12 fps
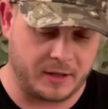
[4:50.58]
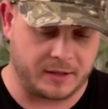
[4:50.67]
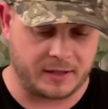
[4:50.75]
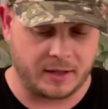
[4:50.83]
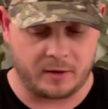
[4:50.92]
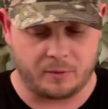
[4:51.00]

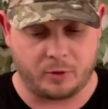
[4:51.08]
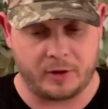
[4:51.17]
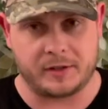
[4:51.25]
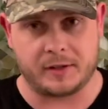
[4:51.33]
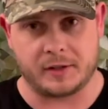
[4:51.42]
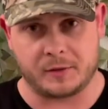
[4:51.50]
selling
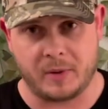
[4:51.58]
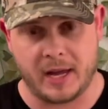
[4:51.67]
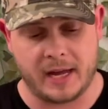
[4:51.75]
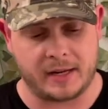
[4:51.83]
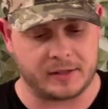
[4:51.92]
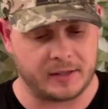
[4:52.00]
points of this
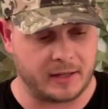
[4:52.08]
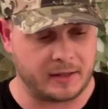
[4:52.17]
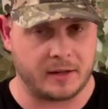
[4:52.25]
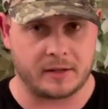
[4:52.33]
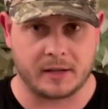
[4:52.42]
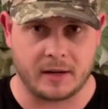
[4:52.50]
bag is that it
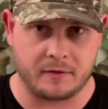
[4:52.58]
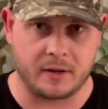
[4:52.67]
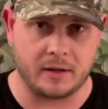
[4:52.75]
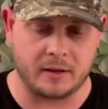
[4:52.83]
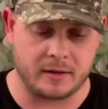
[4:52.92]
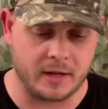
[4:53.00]
does have
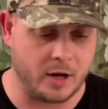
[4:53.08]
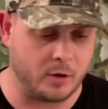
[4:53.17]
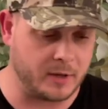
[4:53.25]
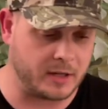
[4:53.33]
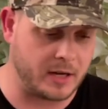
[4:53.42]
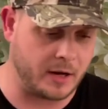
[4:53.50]
the
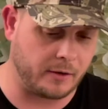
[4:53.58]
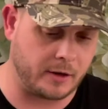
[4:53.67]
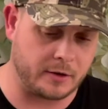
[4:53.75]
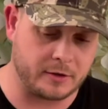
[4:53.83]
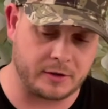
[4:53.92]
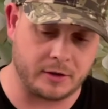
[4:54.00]
helmet
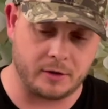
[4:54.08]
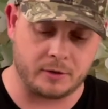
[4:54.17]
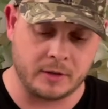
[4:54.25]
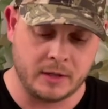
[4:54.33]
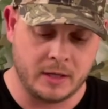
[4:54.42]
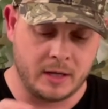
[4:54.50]
carrier.
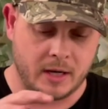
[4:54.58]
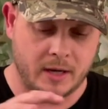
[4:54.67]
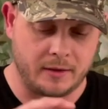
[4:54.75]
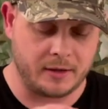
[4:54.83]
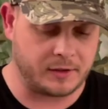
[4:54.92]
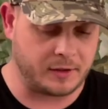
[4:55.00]
So
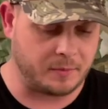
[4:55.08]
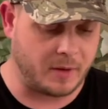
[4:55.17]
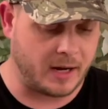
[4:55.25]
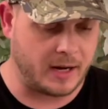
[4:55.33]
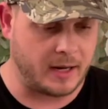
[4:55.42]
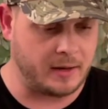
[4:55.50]
this is
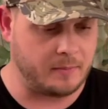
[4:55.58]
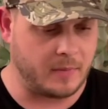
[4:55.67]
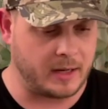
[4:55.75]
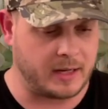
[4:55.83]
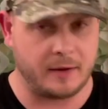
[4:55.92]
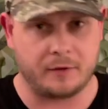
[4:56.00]
my
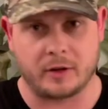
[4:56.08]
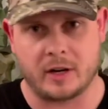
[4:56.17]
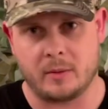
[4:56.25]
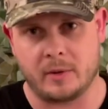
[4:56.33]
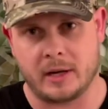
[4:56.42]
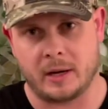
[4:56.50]
Kevlar
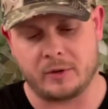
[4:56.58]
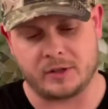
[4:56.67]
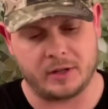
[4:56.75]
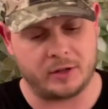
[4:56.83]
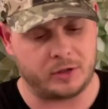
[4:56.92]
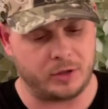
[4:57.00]
helmet I was
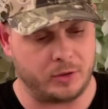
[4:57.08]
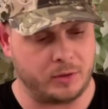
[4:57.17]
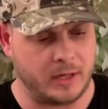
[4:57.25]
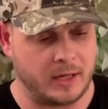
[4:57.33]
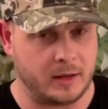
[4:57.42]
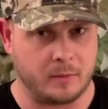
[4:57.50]

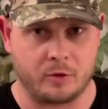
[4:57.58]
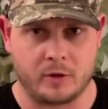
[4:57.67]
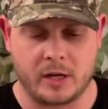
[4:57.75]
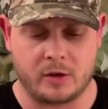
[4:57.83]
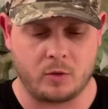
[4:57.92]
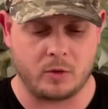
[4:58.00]
issued in the
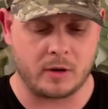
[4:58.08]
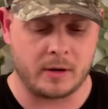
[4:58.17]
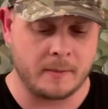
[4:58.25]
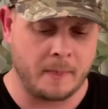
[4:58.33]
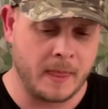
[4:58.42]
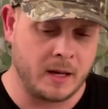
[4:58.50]
Marine
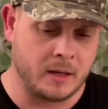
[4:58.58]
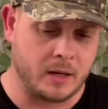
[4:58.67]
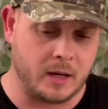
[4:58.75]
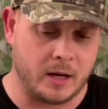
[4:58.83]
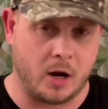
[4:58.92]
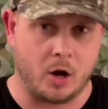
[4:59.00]
Corps.
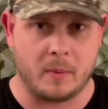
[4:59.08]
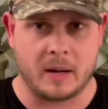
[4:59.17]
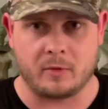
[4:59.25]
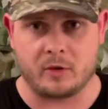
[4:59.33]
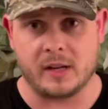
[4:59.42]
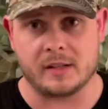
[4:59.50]
All my
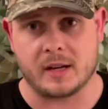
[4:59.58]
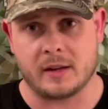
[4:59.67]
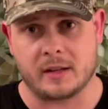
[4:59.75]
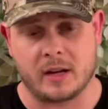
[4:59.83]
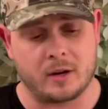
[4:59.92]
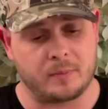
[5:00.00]
Marines
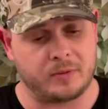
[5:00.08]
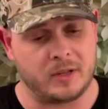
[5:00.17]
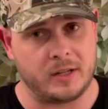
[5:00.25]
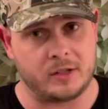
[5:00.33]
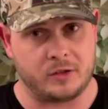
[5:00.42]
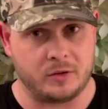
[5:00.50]
out there,
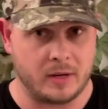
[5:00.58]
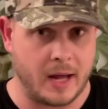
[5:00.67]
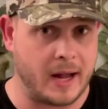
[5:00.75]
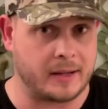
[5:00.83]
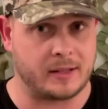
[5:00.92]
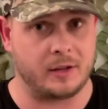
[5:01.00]
please do
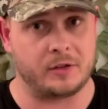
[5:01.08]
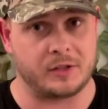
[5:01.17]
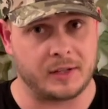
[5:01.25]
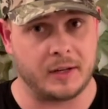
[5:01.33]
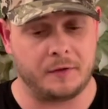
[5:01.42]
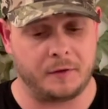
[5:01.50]
not tell
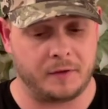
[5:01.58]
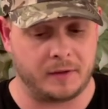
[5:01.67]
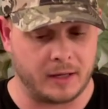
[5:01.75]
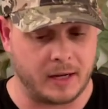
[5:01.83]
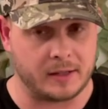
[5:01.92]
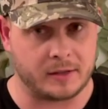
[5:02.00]
SIF
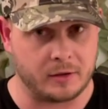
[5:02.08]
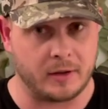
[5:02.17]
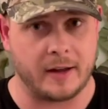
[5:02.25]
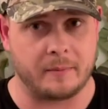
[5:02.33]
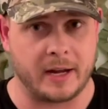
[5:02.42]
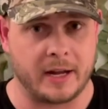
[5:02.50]
that I still
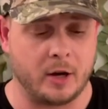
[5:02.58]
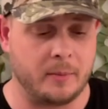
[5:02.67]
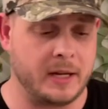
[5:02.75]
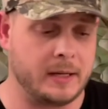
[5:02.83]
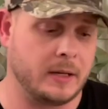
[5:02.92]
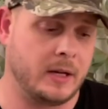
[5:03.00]
have my
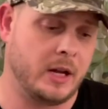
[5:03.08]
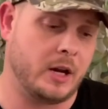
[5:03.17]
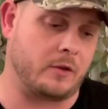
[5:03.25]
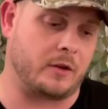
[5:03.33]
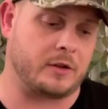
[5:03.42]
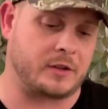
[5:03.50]
helmet.
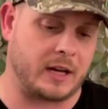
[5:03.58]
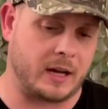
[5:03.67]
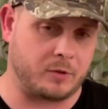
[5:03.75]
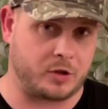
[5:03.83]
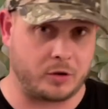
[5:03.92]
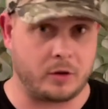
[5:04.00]
or else I
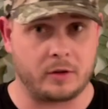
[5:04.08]
am sure they're